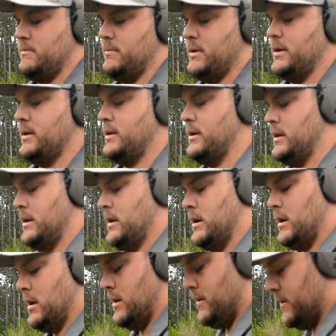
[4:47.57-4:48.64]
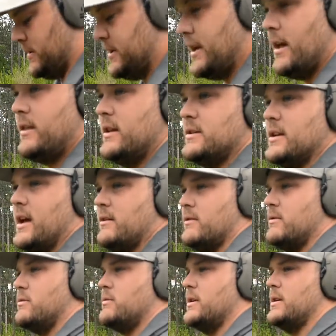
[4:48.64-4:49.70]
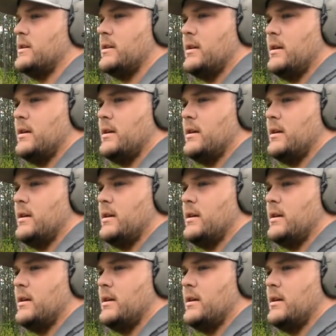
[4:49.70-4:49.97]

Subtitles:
But we'll see how these act real quick.